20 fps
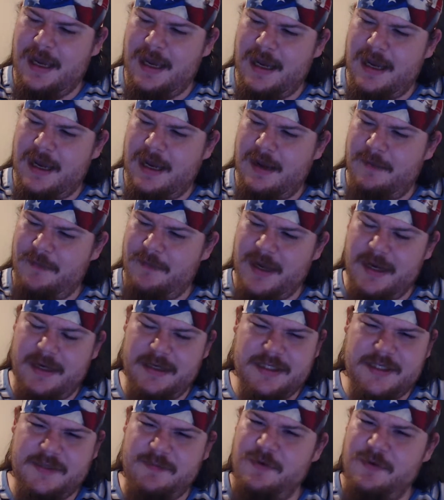made a
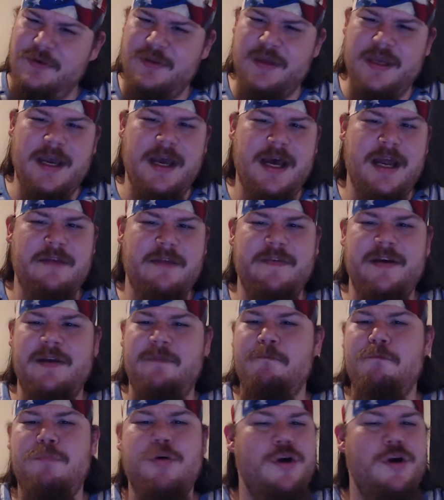smoothie out of it, and
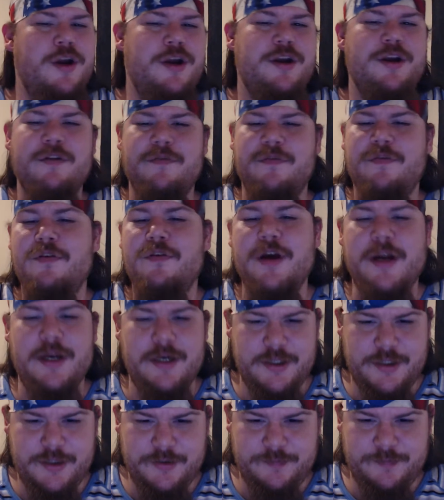put it in your
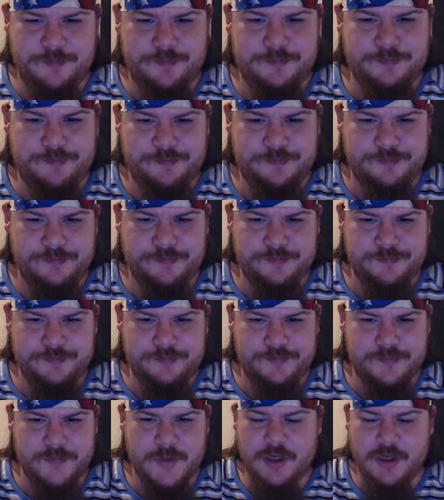fridge.
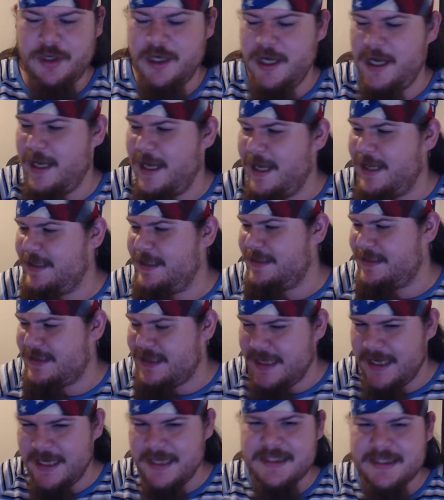Okay, it
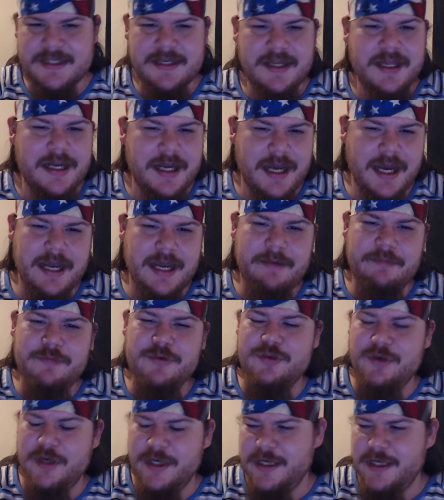tastes like I am
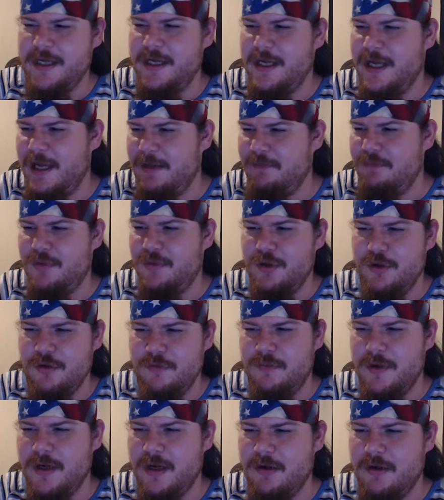drinking a
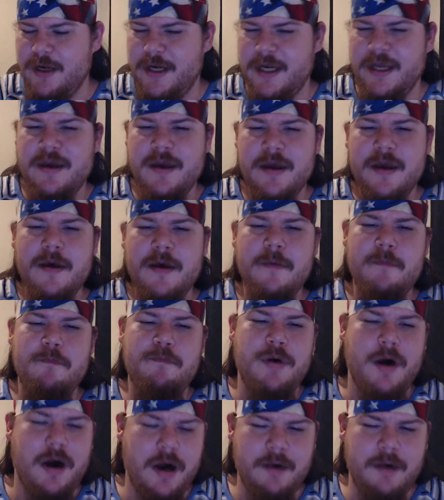blueberry,
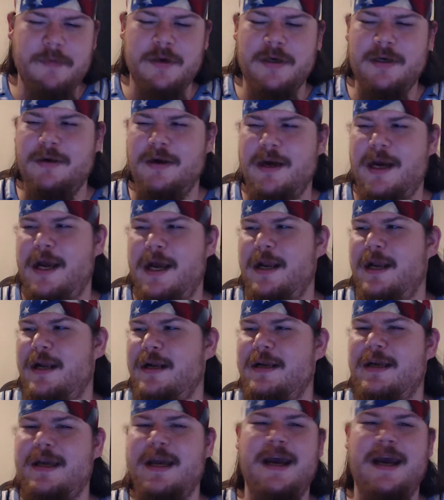pomegranate,
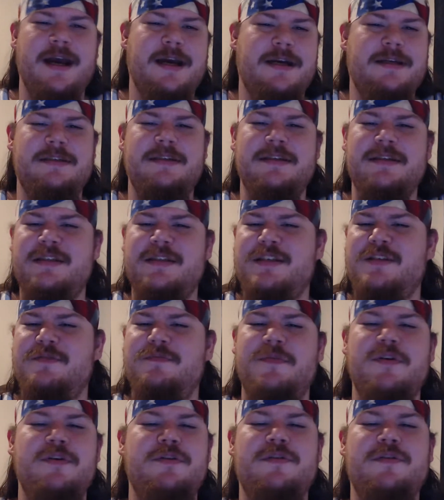cactus
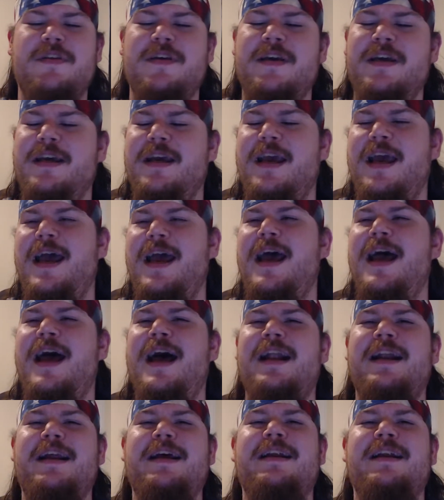smoothie, and
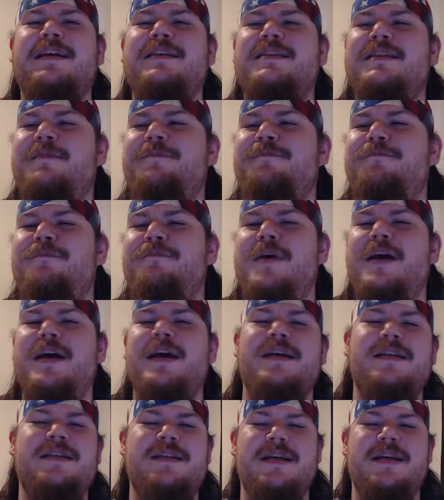it is amazing.